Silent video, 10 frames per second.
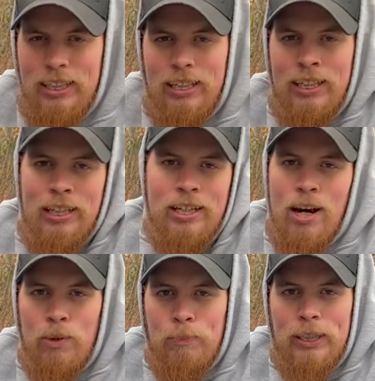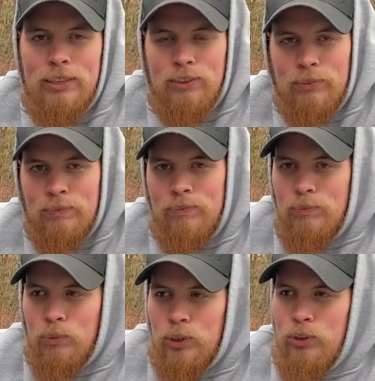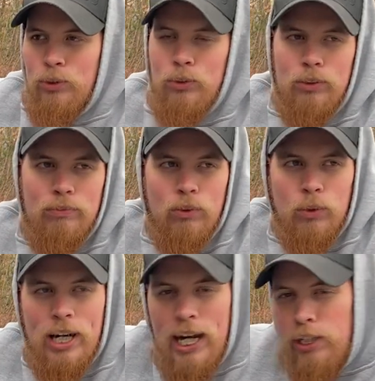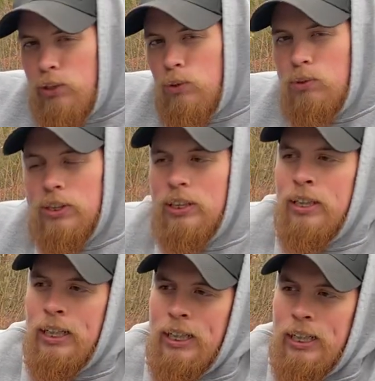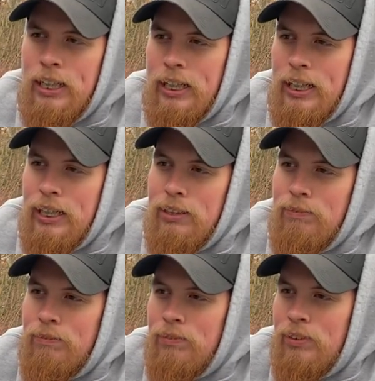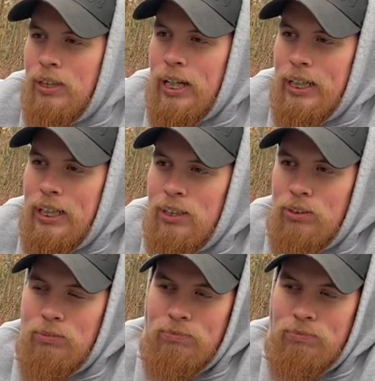it all depends on what you use it for, how you use it, and I guess